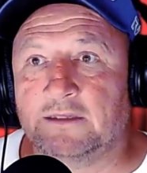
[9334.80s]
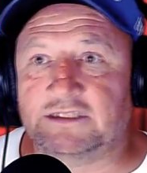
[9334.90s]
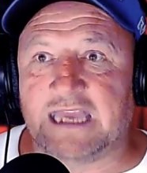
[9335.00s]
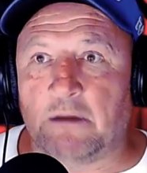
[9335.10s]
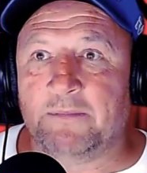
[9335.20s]

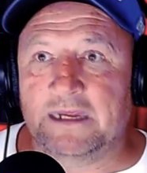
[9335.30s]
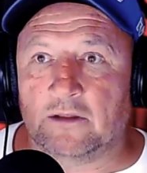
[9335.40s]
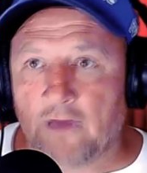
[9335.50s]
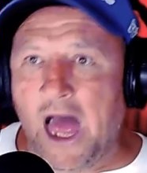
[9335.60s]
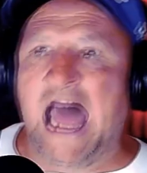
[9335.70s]
Do you get what I mean?
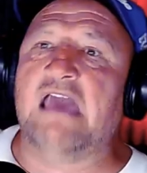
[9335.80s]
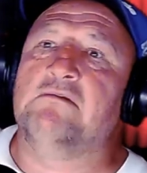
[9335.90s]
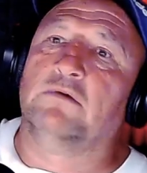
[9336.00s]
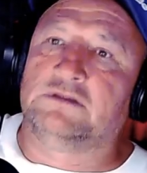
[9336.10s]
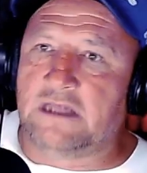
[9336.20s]
Like,
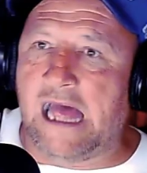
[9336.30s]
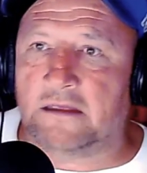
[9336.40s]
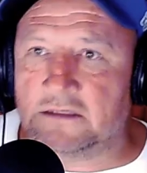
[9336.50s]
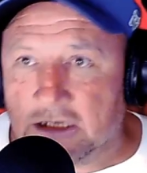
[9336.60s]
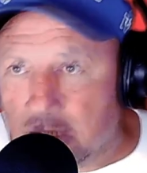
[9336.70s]
hey, what's
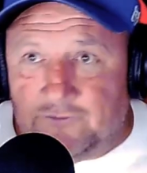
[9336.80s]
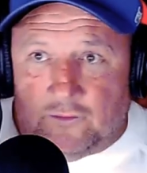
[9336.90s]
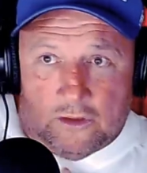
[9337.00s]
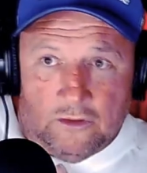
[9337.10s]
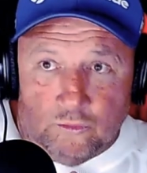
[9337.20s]
that? And then you
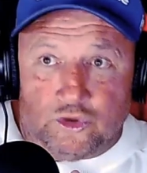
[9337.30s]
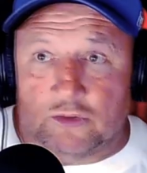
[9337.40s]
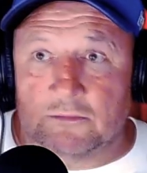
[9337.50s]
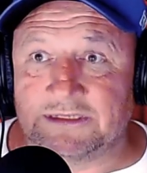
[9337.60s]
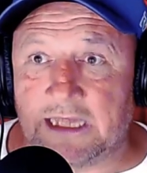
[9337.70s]
fucking know
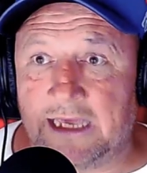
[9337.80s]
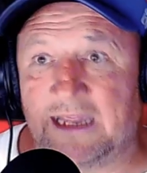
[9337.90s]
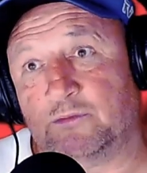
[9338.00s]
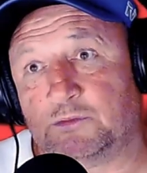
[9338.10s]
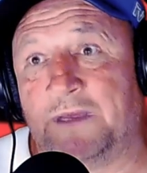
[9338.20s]
someone's
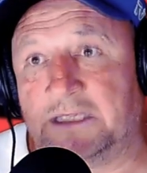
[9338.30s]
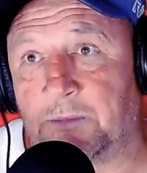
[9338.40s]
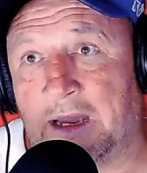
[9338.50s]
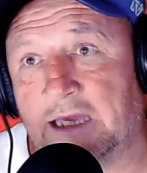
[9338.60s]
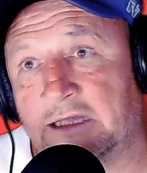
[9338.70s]
there if it was
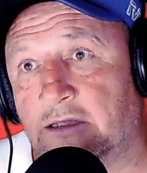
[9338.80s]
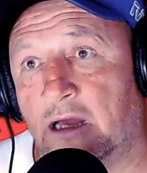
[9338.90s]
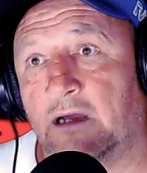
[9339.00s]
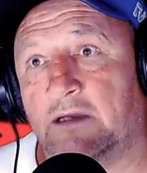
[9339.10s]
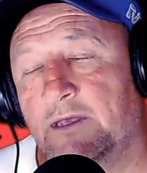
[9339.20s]
pitch black in the
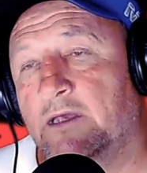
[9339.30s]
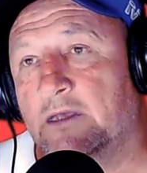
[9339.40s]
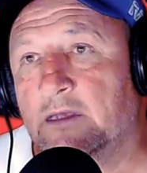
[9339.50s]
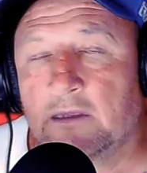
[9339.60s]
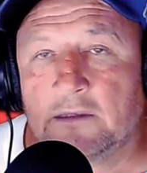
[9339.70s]
dark. Yeah.
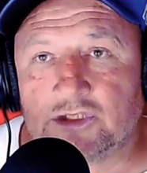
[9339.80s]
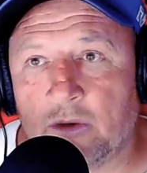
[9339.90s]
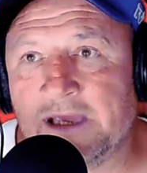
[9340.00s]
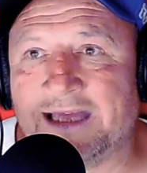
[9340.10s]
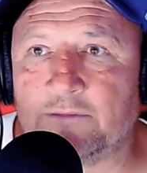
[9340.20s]

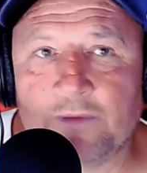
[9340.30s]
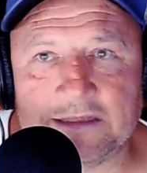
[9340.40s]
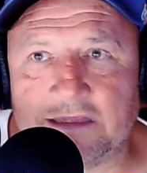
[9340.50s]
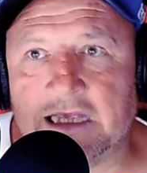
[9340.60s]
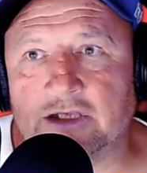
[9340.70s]
So we had we
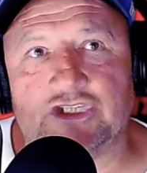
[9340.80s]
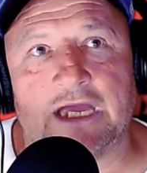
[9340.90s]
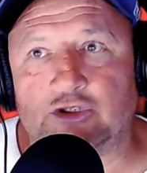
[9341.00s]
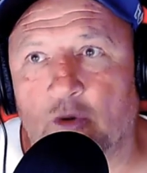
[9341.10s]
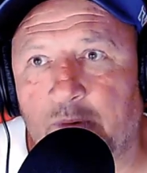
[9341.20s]
had things
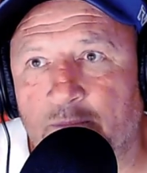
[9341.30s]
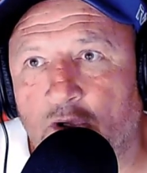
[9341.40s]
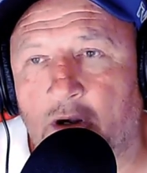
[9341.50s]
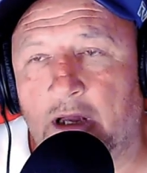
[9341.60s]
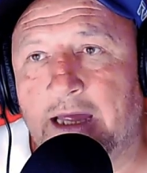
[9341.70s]
set up and we
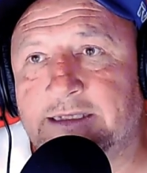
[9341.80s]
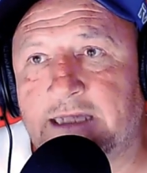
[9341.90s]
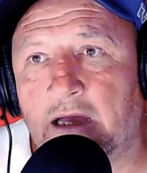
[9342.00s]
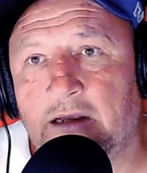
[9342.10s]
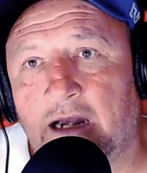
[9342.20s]
got our heads
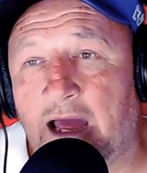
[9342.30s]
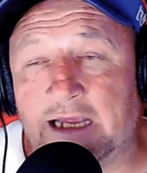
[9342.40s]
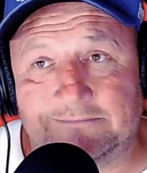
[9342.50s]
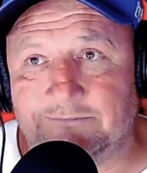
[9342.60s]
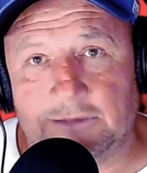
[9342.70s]
down. And
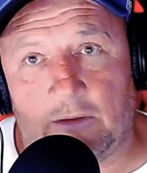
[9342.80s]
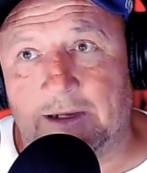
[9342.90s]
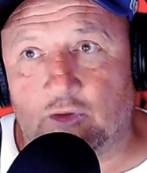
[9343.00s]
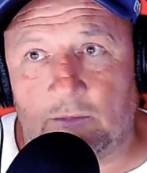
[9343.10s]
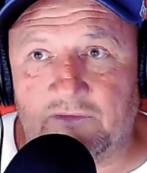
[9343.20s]
I, you know,
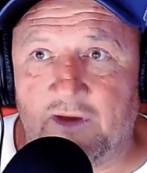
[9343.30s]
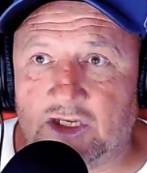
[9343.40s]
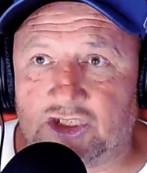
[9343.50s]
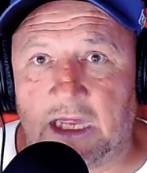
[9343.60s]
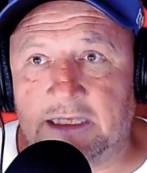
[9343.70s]
I done my
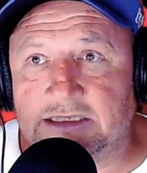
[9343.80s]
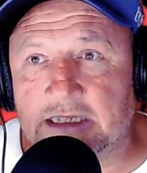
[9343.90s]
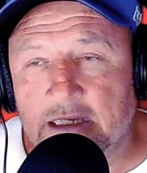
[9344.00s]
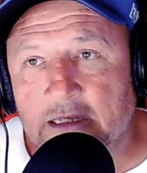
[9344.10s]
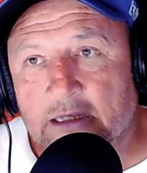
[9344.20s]
first stints.
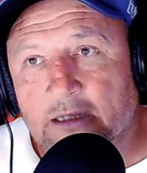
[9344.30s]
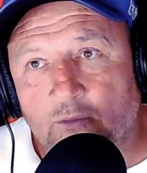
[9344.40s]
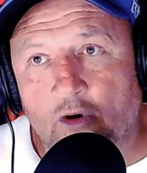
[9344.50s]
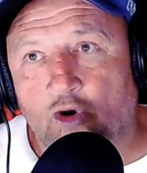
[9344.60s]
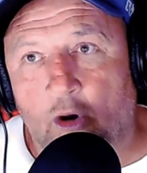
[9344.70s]

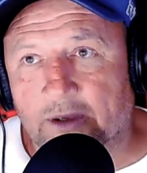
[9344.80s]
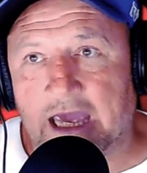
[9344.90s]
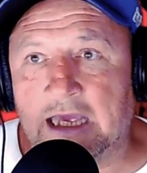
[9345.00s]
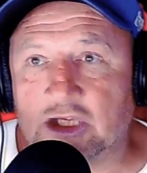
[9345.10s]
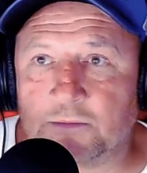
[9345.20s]
Woke up a
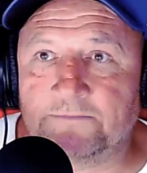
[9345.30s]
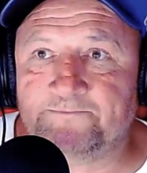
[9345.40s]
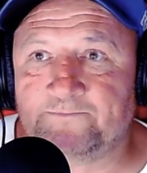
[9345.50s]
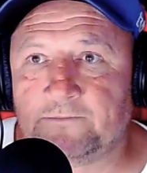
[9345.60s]
Kingsman.